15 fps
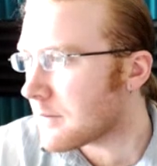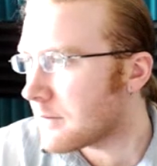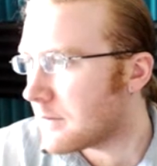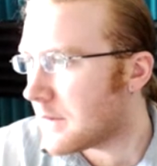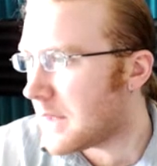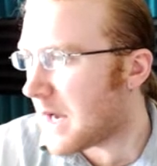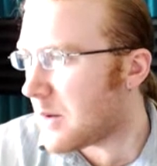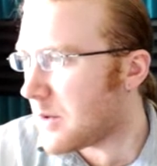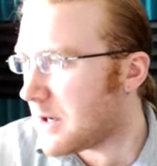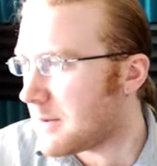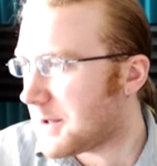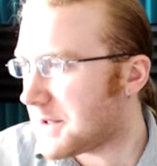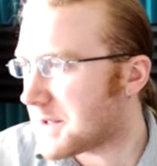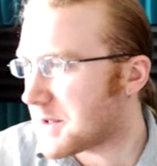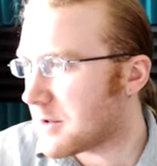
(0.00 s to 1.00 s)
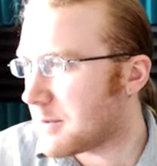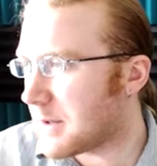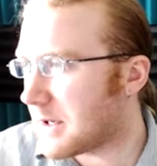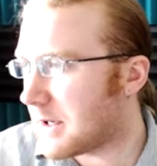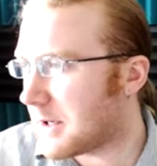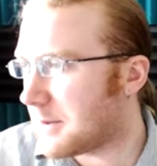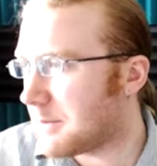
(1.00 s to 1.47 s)
Not worried about this group at
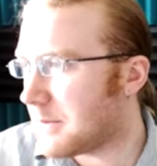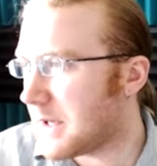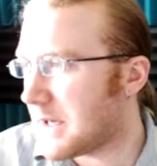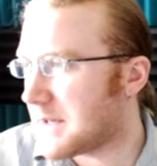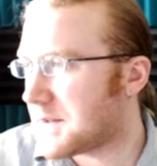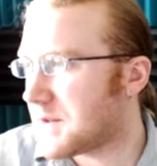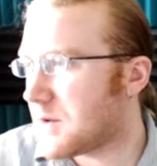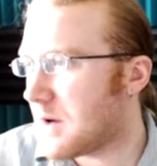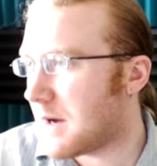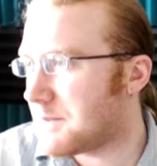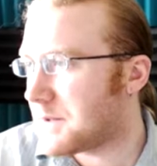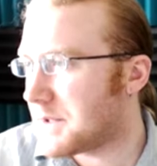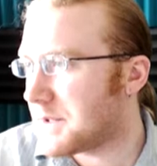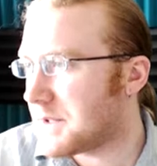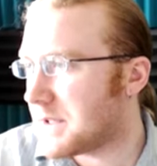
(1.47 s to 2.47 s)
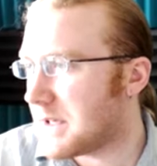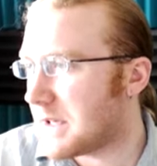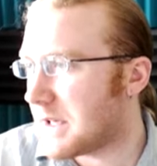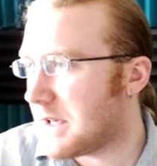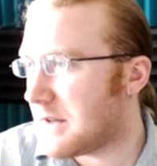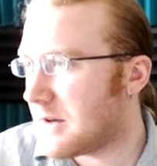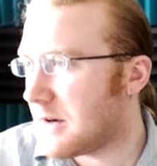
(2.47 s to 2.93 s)
all. It has two options. It
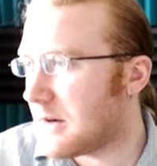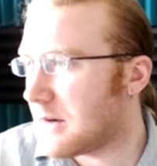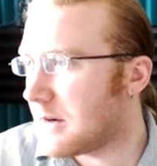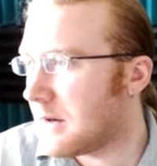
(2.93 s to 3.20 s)
can either...